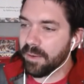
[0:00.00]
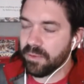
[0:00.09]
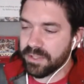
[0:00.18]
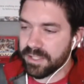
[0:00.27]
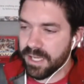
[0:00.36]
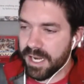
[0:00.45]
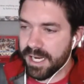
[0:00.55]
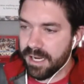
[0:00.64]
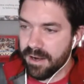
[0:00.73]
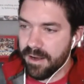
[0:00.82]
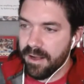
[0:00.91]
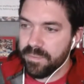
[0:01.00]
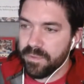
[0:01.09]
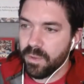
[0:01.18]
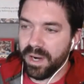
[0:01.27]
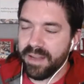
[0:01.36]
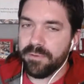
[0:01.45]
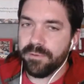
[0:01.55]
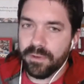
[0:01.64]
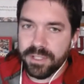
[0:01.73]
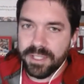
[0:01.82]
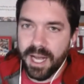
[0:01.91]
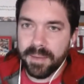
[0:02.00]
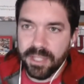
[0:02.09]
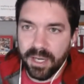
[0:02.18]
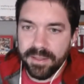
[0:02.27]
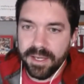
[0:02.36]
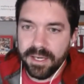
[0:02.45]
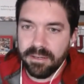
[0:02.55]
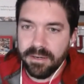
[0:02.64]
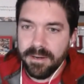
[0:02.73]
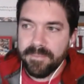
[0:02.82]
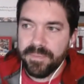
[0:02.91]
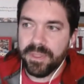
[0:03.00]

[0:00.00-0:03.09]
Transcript: I will say when I first hopped on there,